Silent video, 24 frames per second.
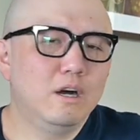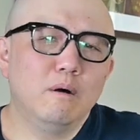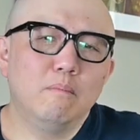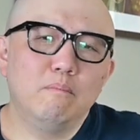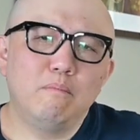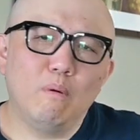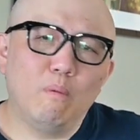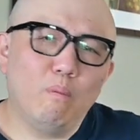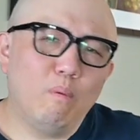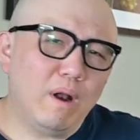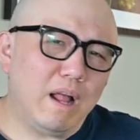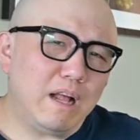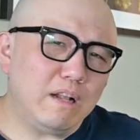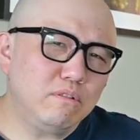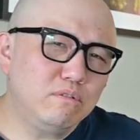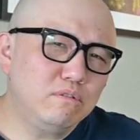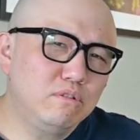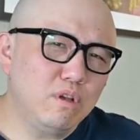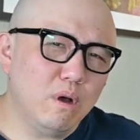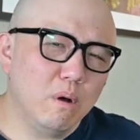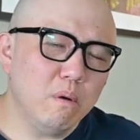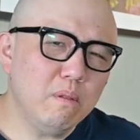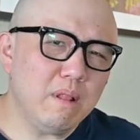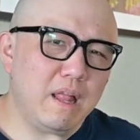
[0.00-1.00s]
But what I
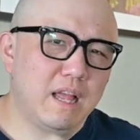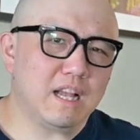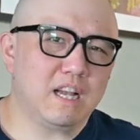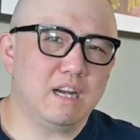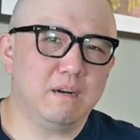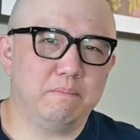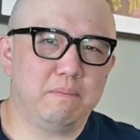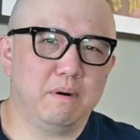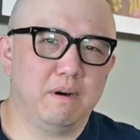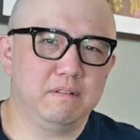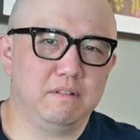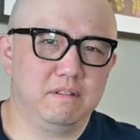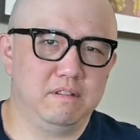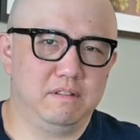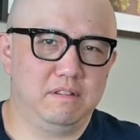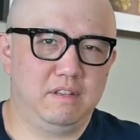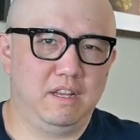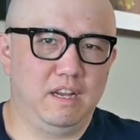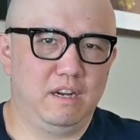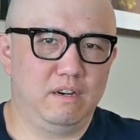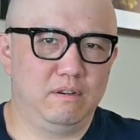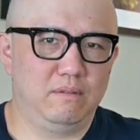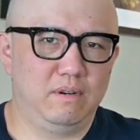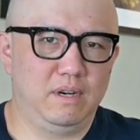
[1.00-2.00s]
don't like about this
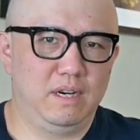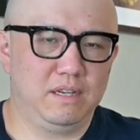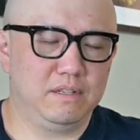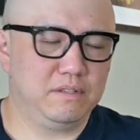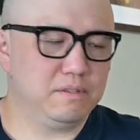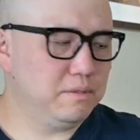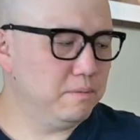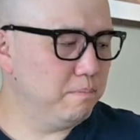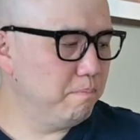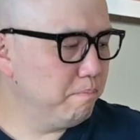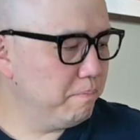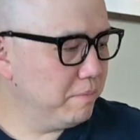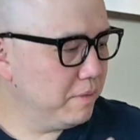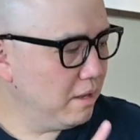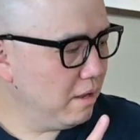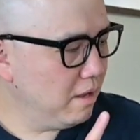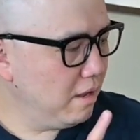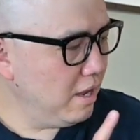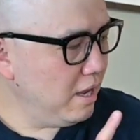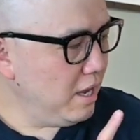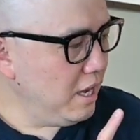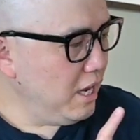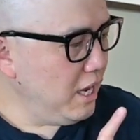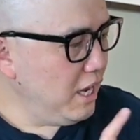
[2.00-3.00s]
headrest,
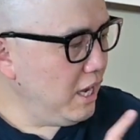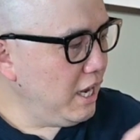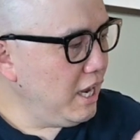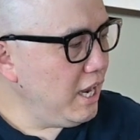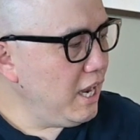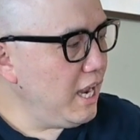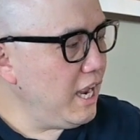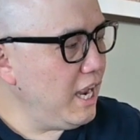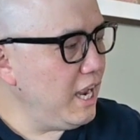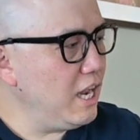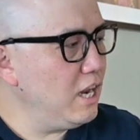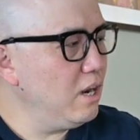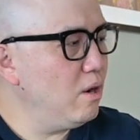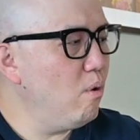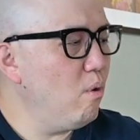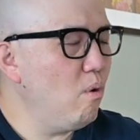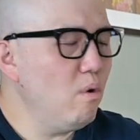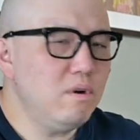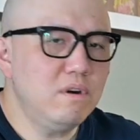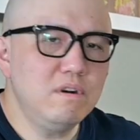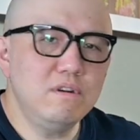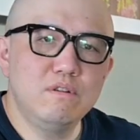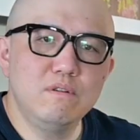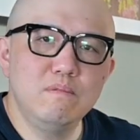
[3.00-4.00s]
in
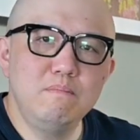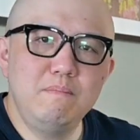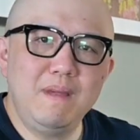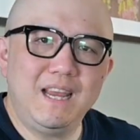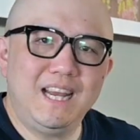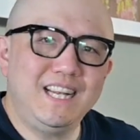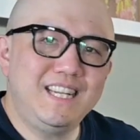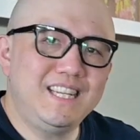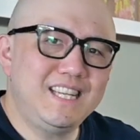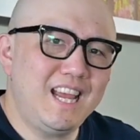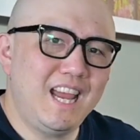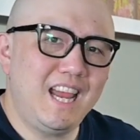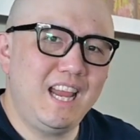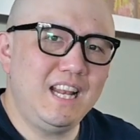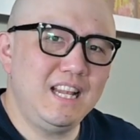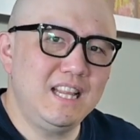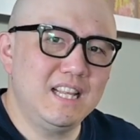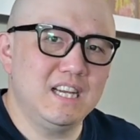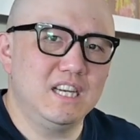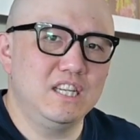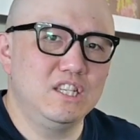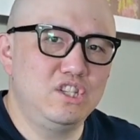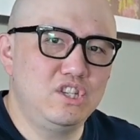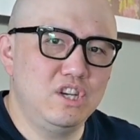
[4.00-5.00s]
order to maintain
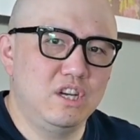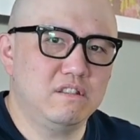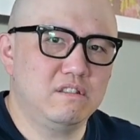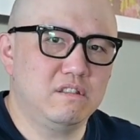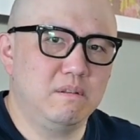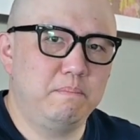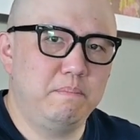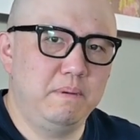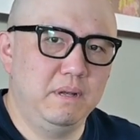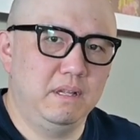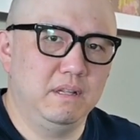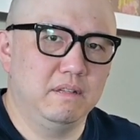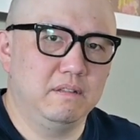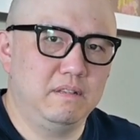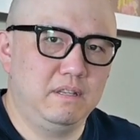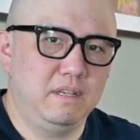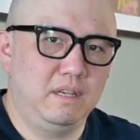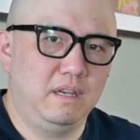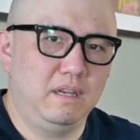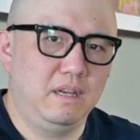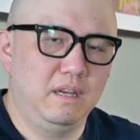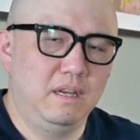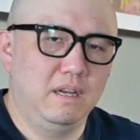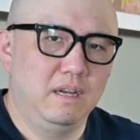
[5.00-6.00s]
the
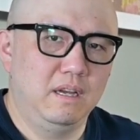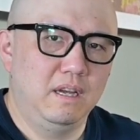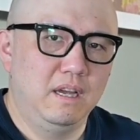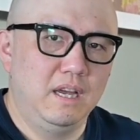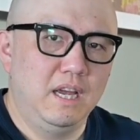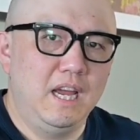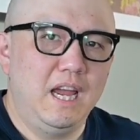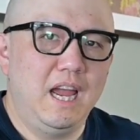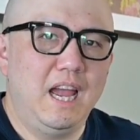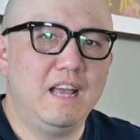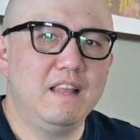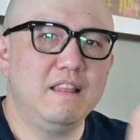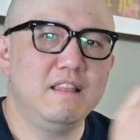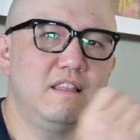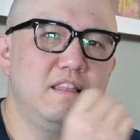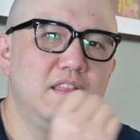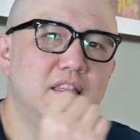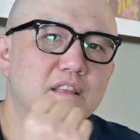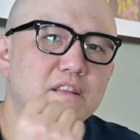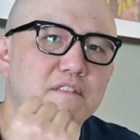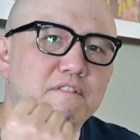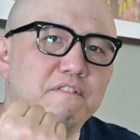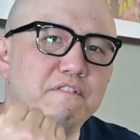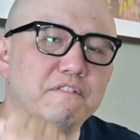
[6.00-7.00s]
adjustability and
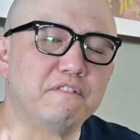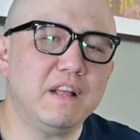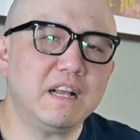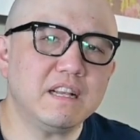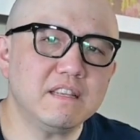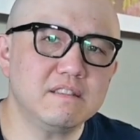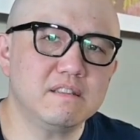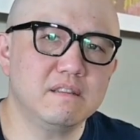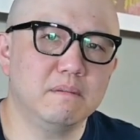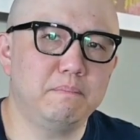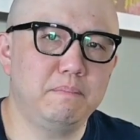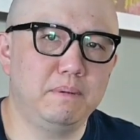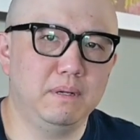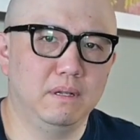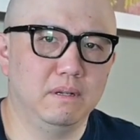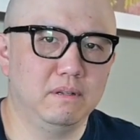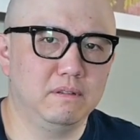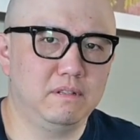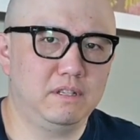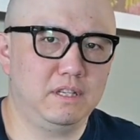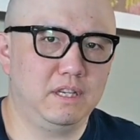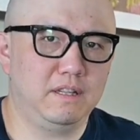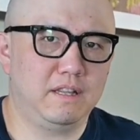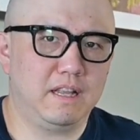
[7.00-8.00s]
the
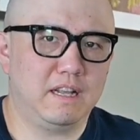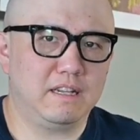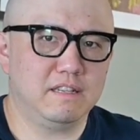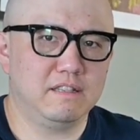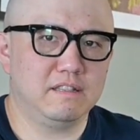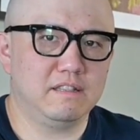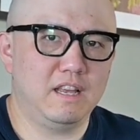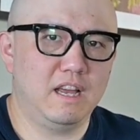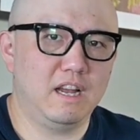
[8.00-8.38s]
flexibility that this